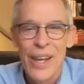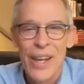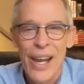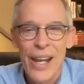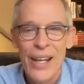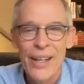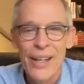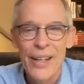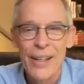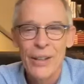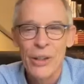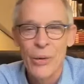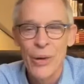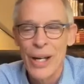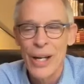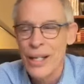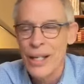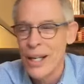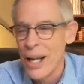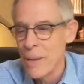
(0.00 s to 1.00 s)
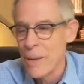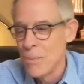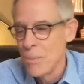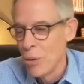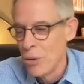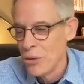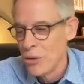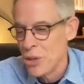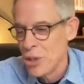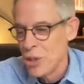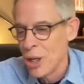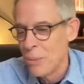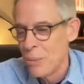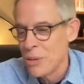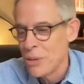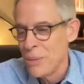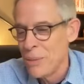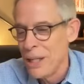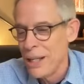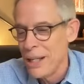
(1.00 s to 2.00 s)
and Craig and I both
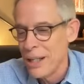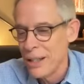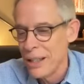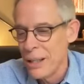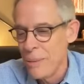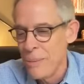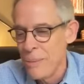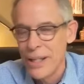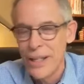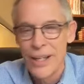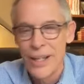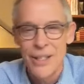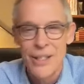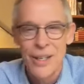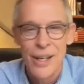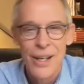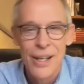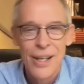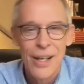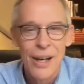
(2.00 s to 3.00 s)
jumped immediately because